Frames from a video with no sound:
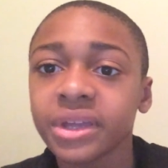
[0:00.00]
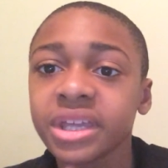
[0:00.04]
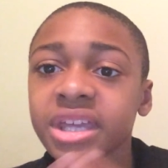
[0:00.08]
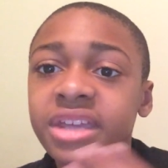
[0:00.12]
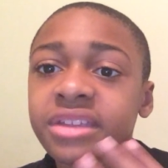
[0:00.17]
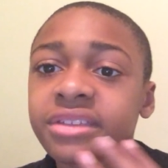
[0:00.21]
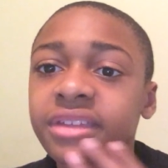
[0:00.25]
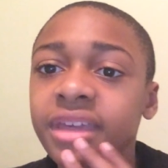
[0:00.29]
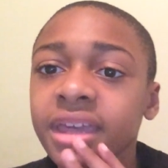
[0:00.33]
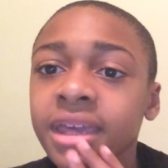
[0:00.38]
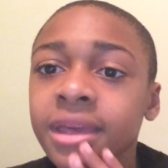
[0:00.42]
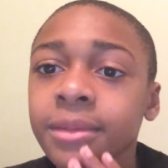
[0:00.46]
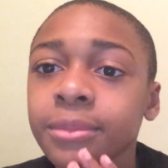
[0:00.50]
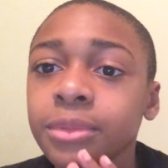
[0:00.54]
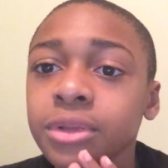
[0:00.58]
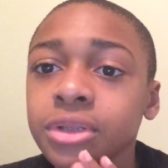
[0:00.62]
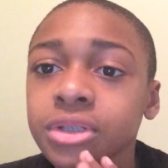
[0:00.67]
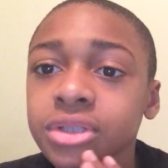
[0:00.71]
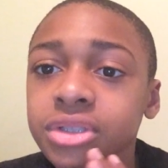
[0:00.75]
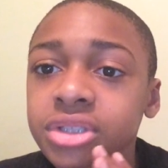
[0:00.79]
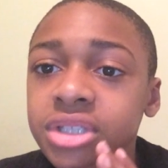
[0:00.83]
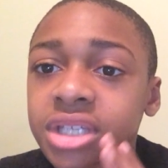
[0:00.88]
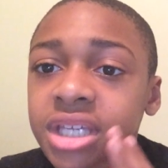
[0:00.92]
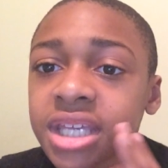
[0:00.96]
is
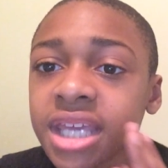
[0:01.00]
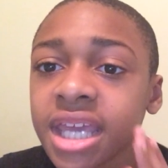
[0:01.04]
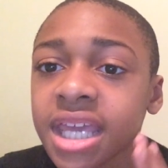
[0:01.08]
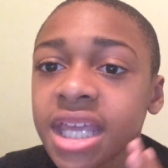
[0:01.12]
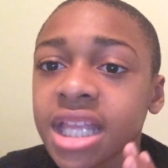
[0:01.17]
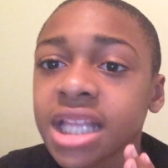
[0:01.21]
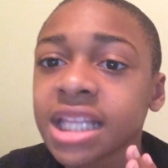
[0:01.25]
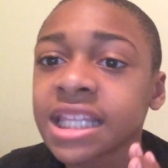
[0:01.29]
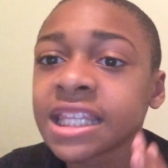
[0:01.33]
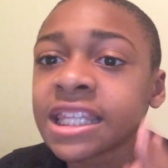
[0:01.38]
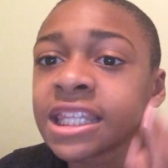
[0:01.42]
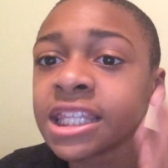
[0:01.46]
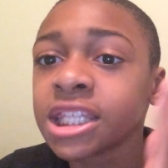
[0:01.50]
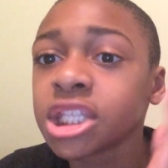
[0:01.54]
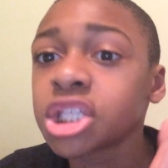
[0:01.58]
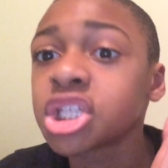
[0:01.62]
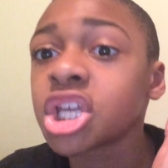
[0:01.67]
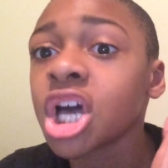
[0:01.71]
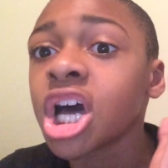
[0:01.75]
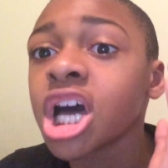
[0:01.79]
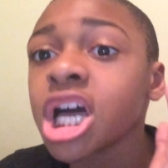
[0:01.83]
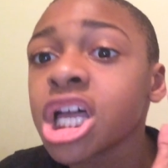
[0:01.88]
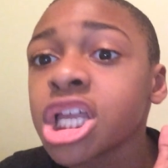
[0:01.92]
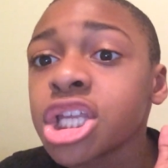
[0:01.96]
able to get
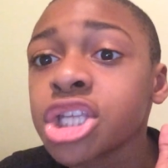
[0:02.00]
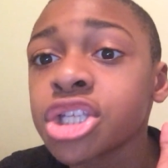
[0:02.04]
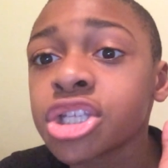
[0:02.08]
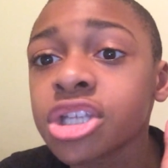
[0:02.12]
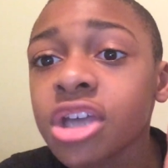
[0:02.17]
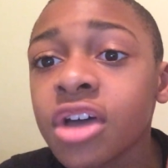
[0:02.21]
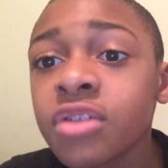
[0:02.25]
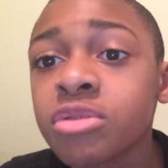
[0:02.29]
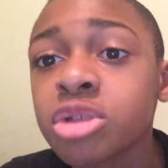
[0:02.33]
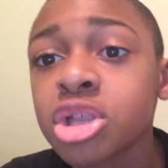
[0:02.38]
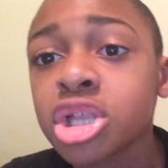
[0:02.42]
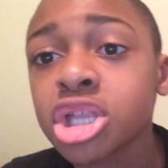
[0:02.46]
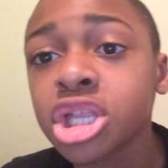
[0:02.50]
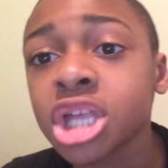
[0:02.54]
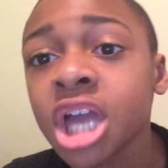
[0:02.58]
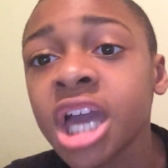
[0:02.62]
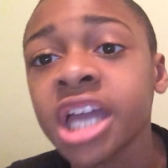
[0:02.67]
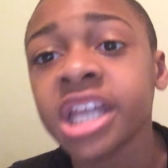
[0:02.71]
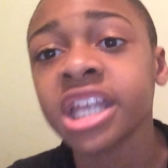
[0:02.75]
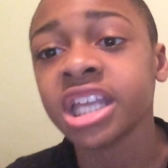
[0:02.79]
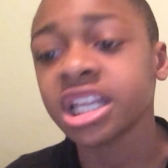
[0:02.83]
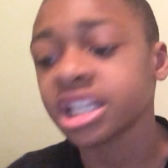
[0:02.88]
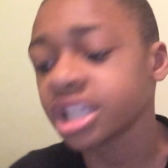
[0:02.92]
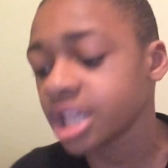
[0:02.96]
tons of
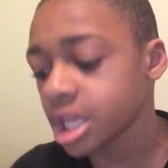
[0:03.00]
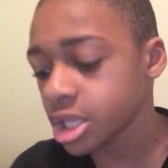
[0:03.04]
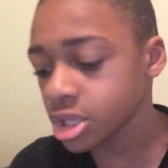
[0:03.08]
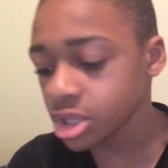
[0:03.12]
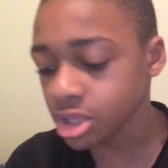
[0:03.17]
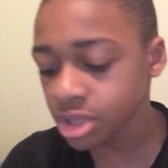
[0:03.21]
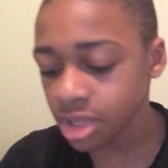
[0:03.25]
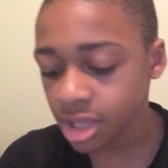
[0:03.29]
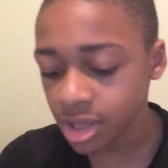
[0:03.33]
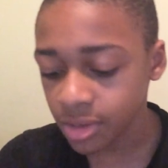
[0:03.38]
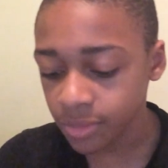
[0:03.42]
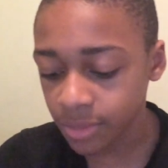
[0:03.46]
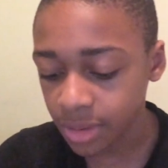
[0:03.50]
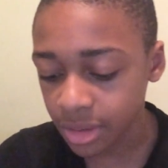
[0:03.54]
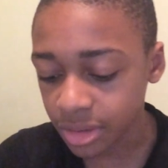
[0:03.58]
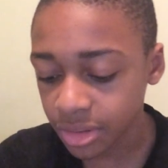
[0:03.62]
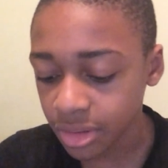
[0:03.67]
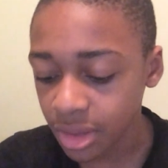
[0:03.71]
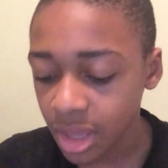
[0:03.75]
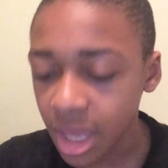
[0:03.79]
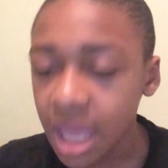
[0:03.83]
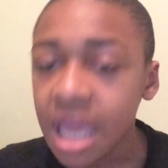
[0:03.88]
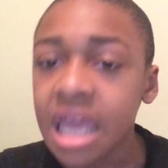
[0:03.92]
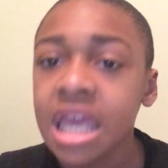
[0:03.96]
shiny legendaries.